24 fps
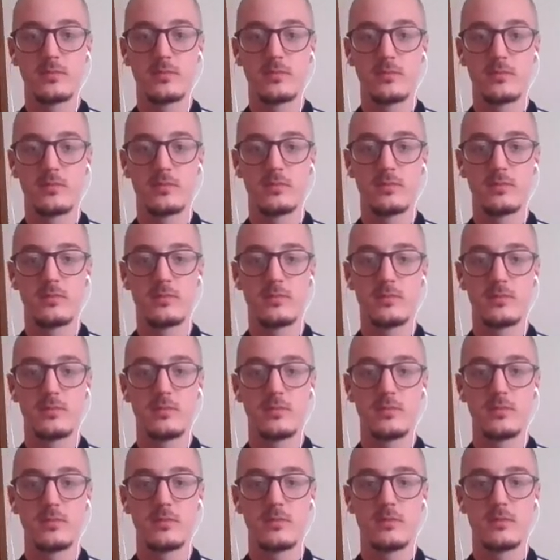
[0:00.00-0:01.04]

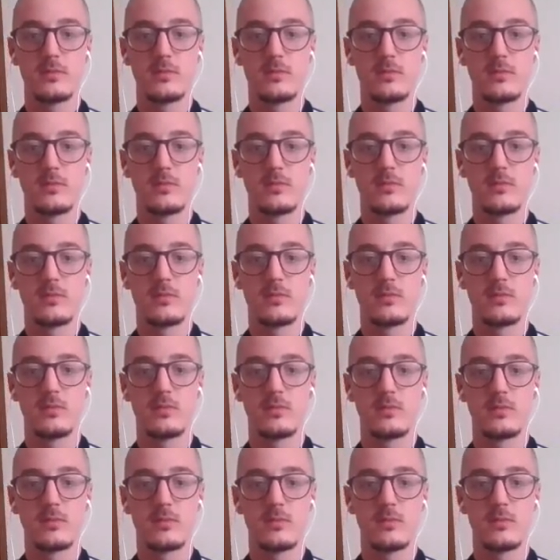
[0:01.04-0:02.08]

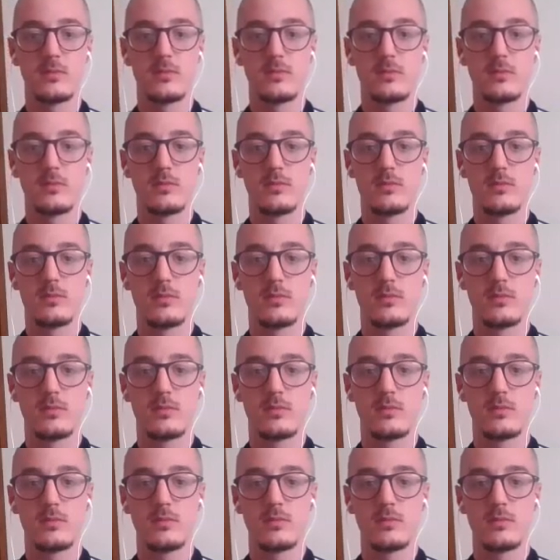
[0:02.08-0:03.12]

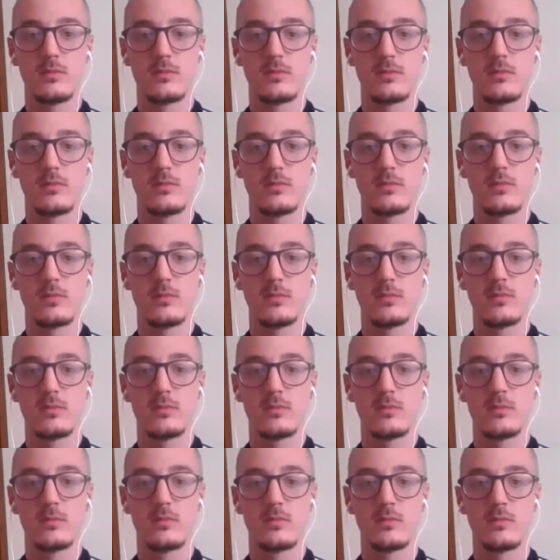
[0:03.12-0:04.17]

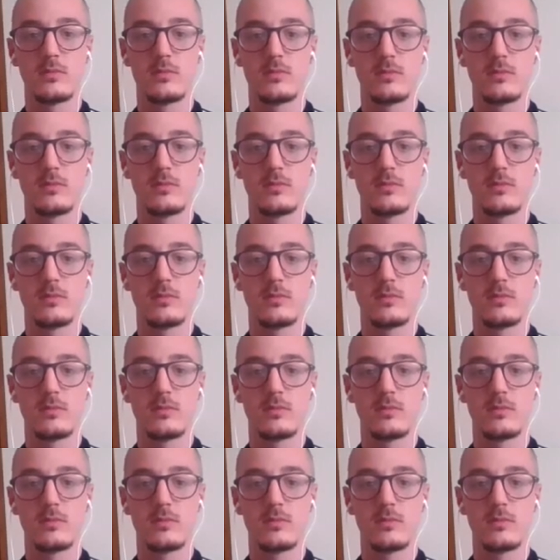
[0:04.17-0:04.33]
The person shown says nothing.